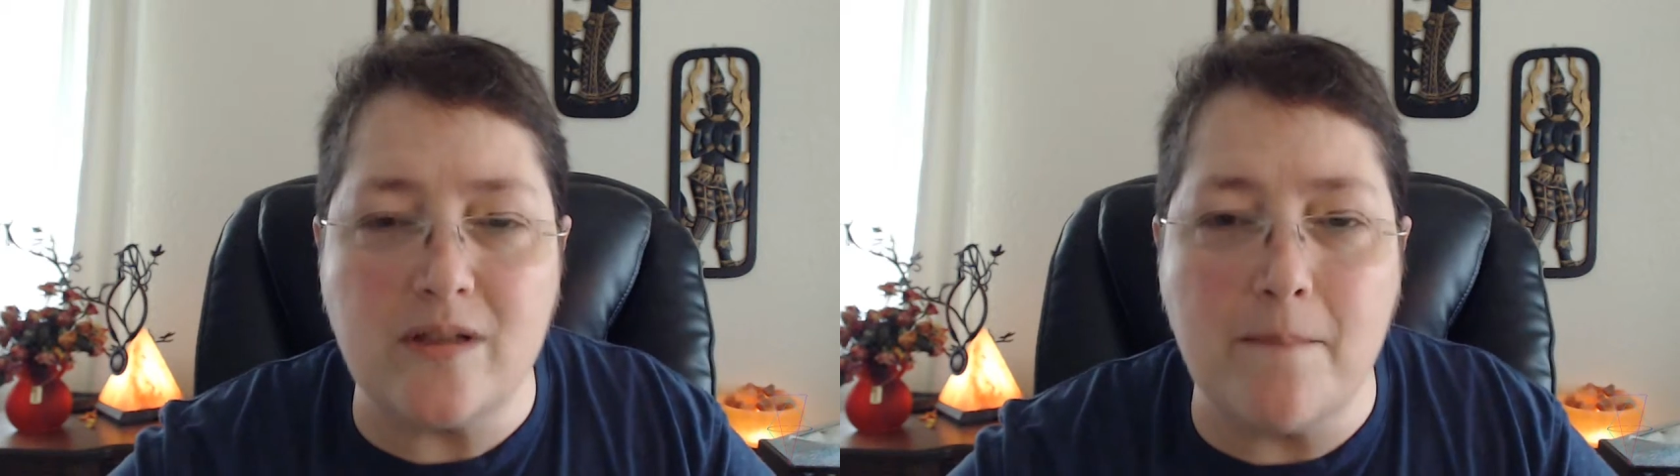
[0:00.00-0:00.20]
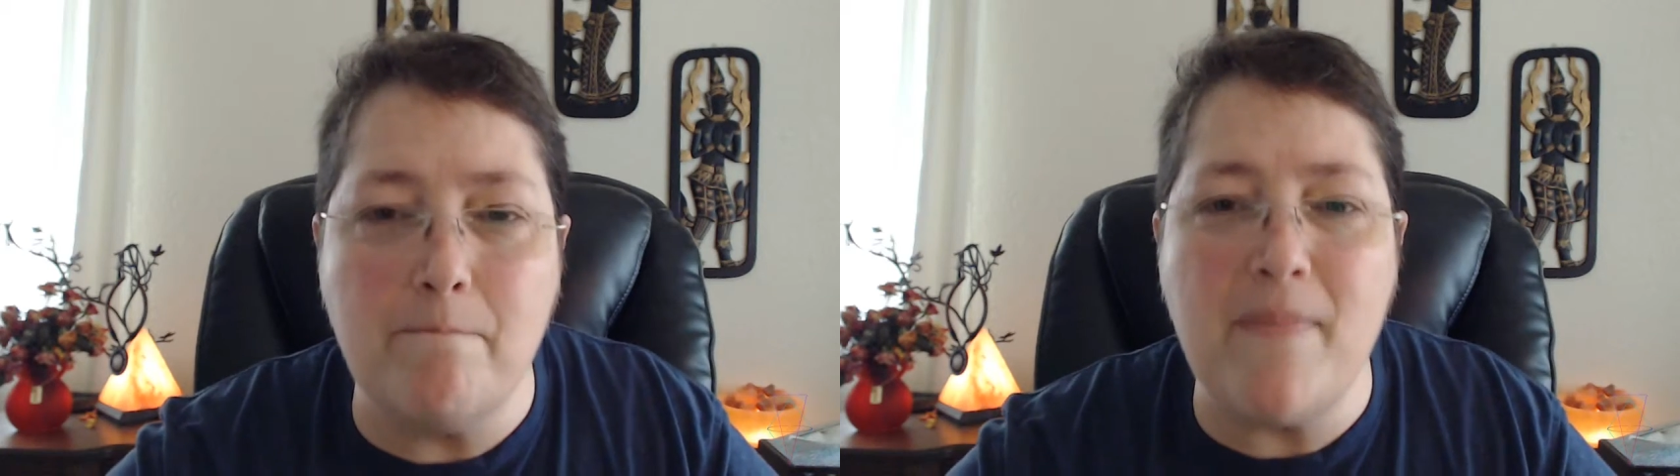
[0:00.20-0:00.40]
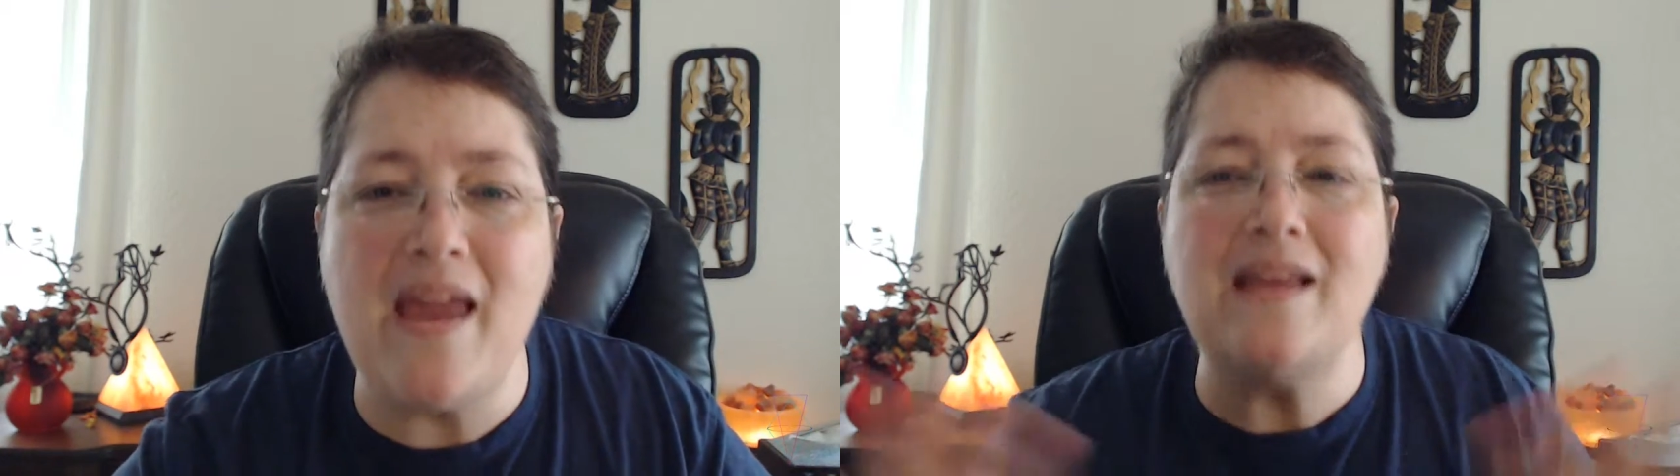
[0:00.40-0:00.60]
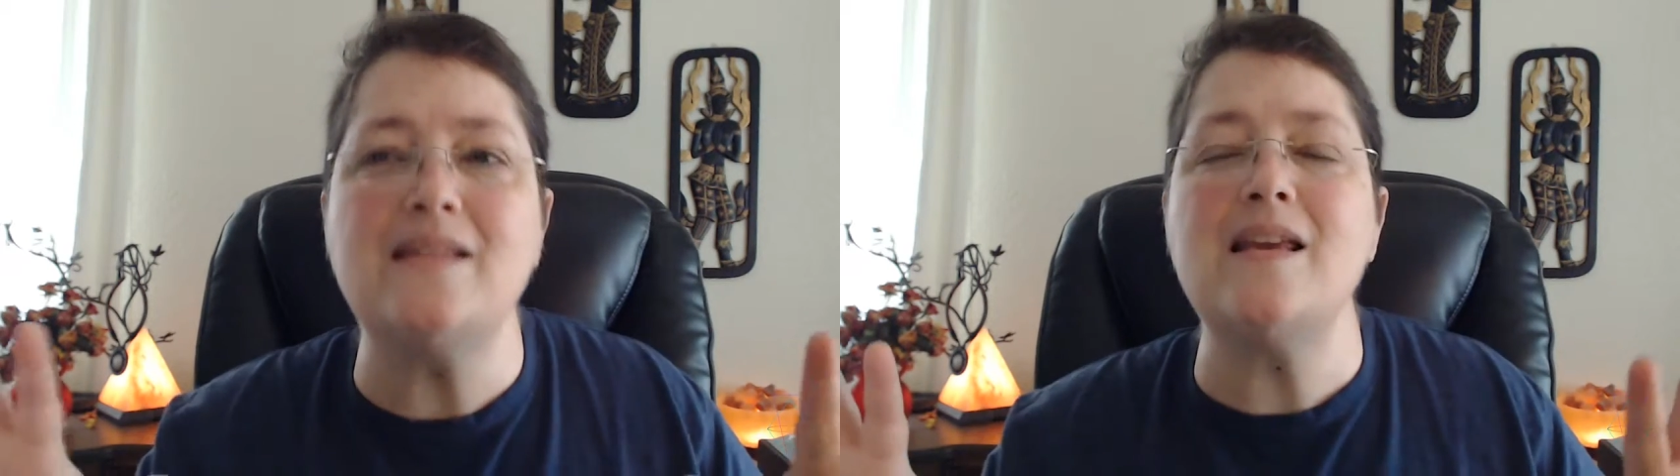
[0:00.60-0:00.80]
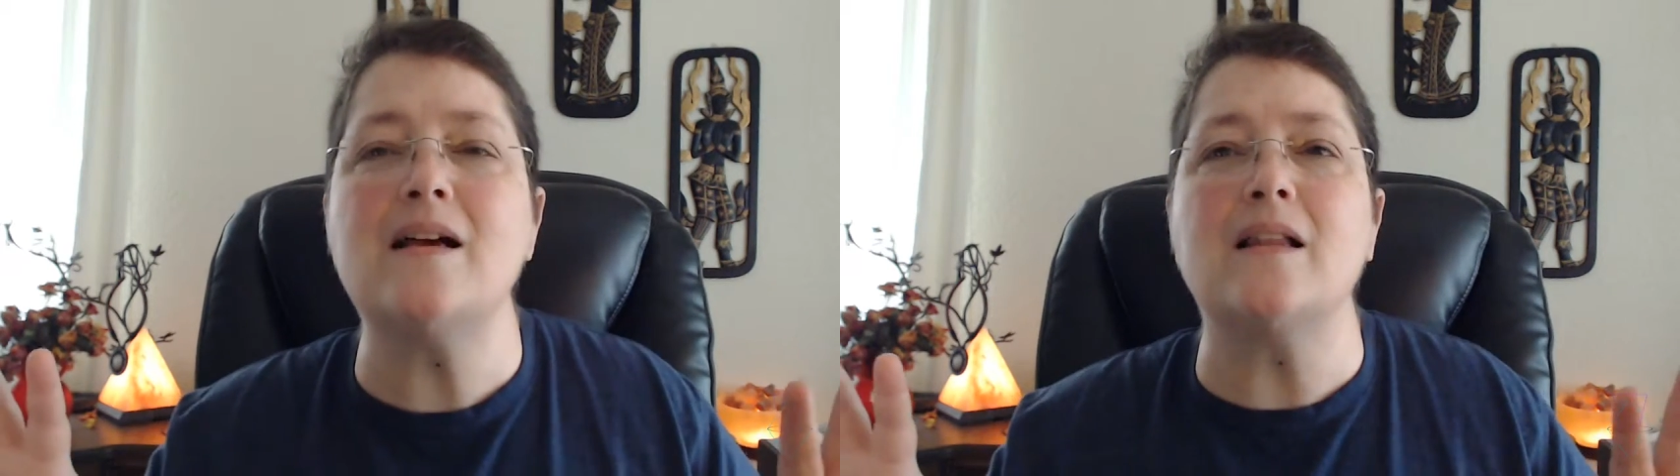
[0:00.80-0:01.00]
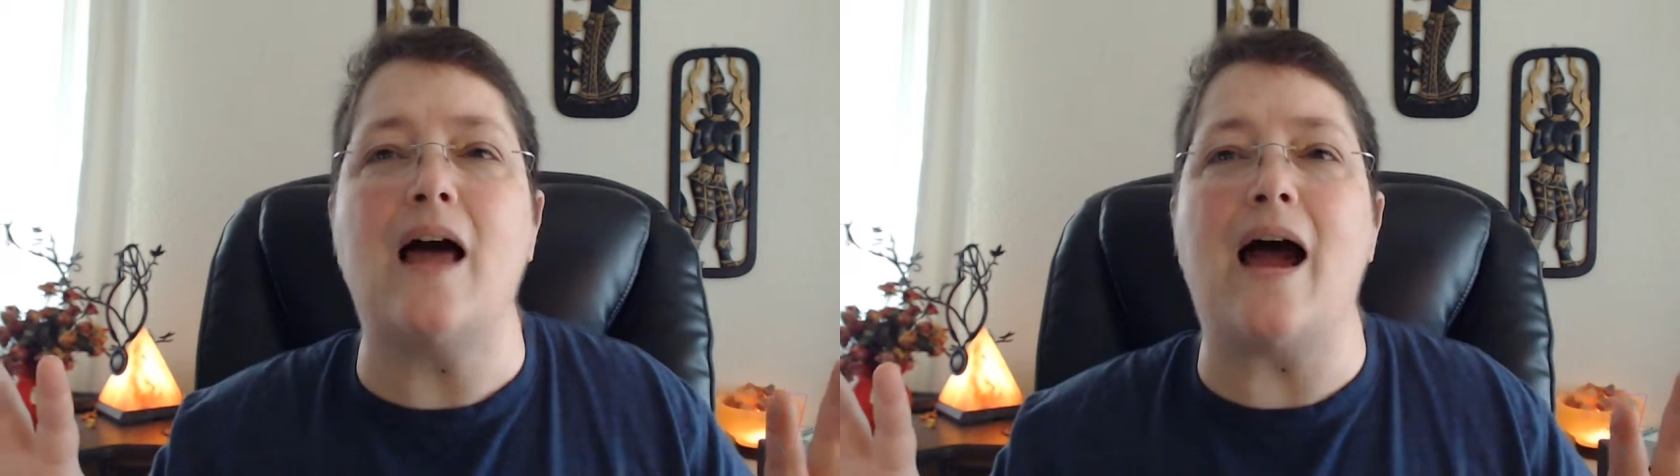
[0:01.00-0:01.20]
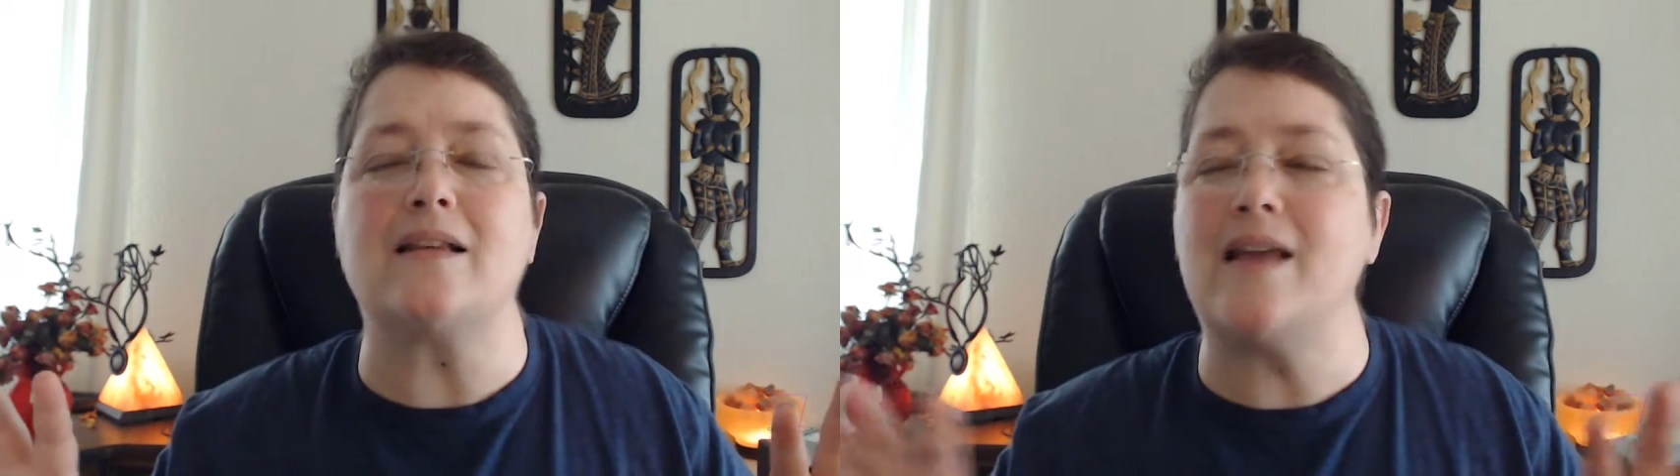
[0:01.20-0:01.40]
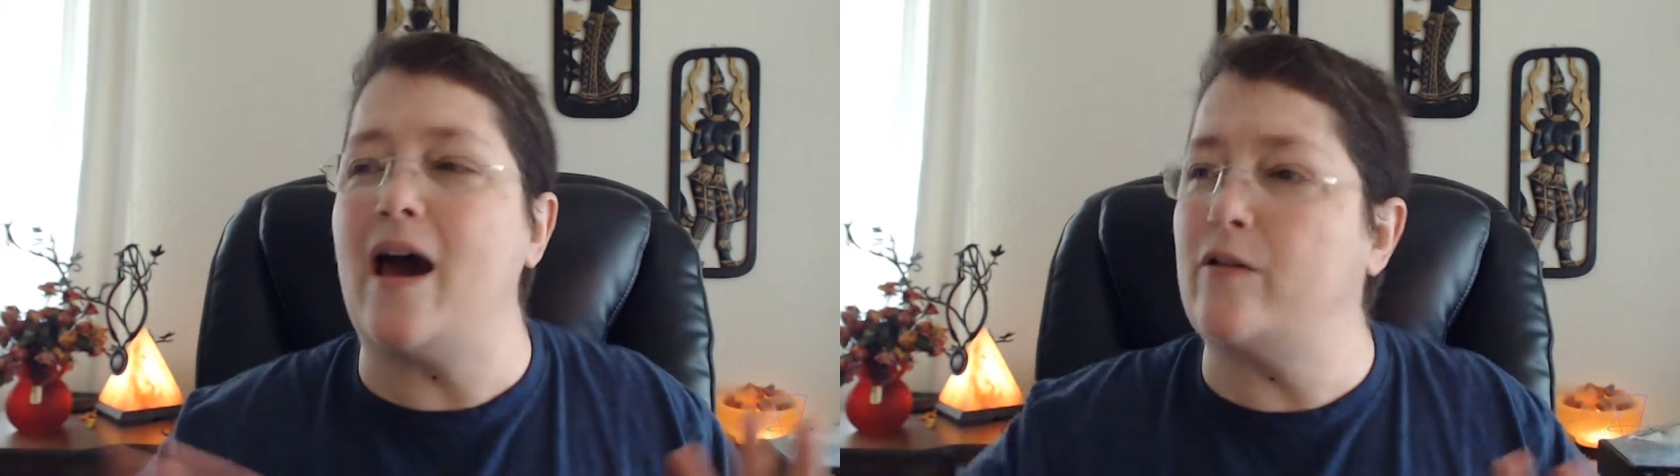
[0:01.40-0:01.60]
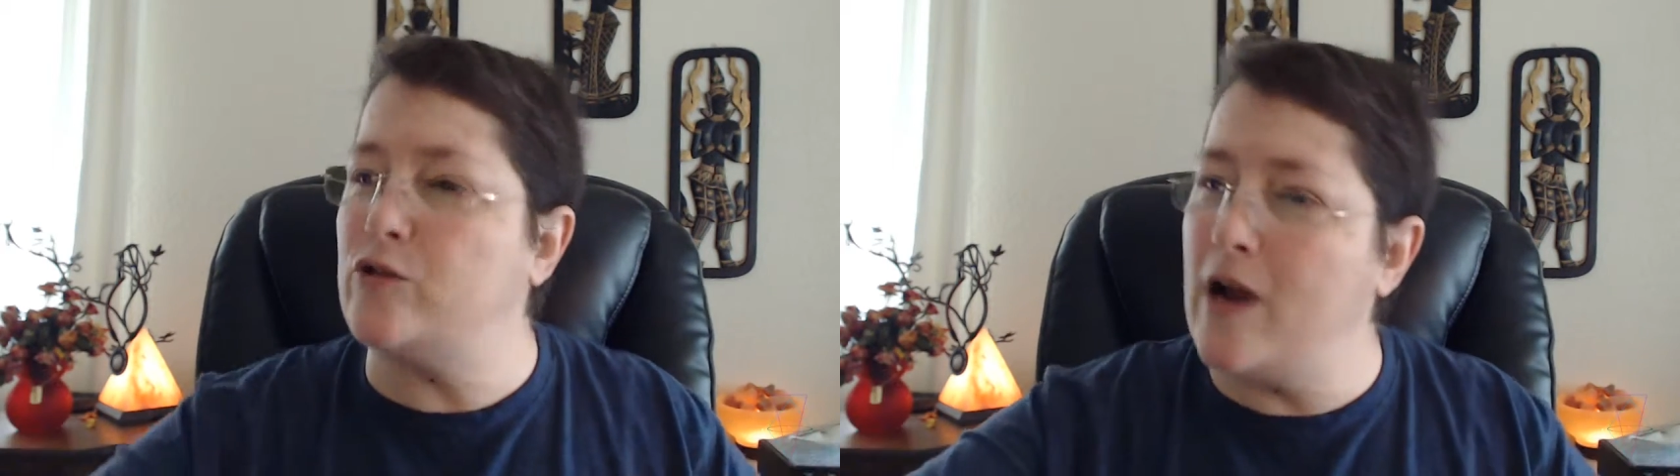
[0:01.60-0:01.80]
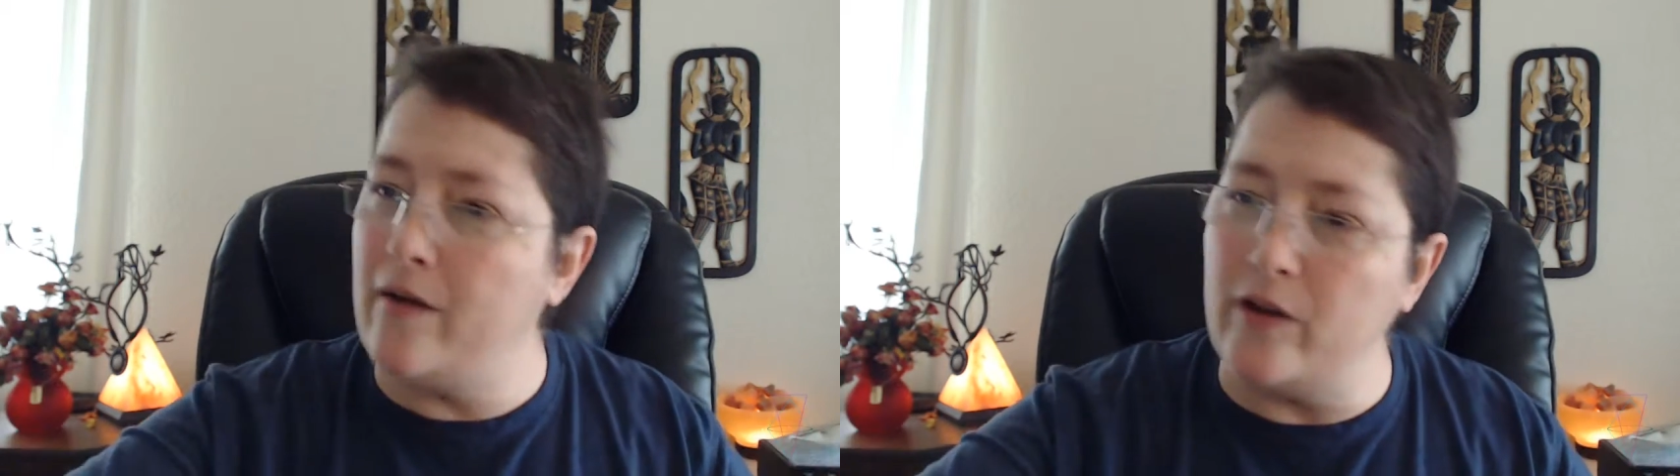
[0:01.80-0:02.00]
amazing class out of
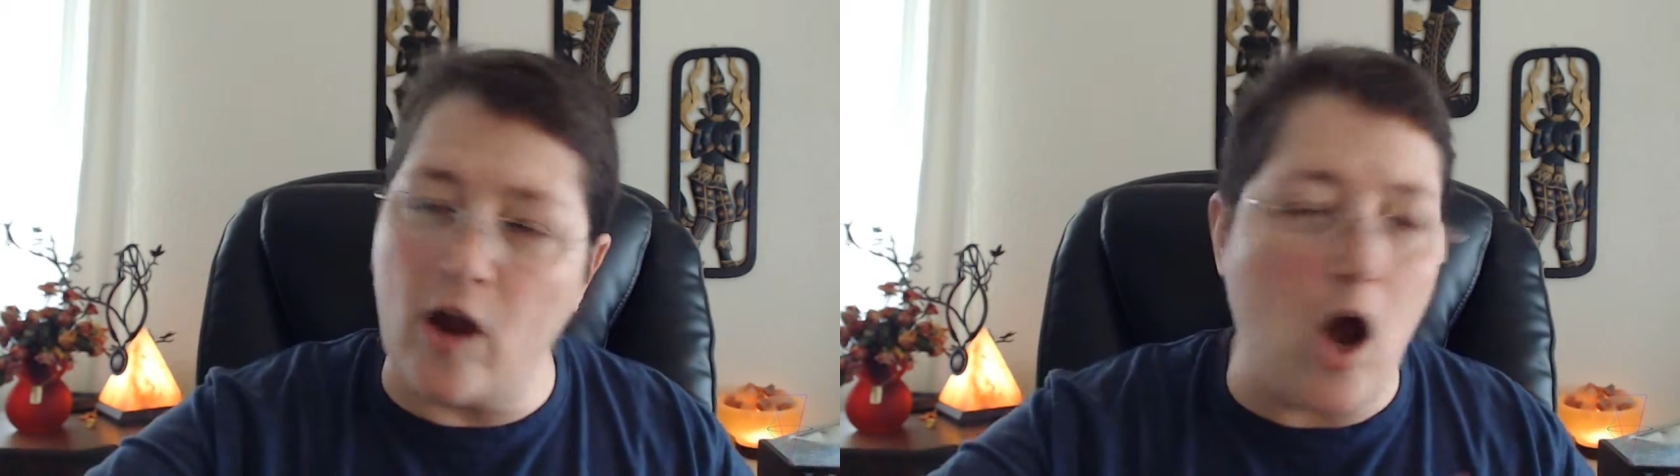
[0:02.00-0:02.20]
traveling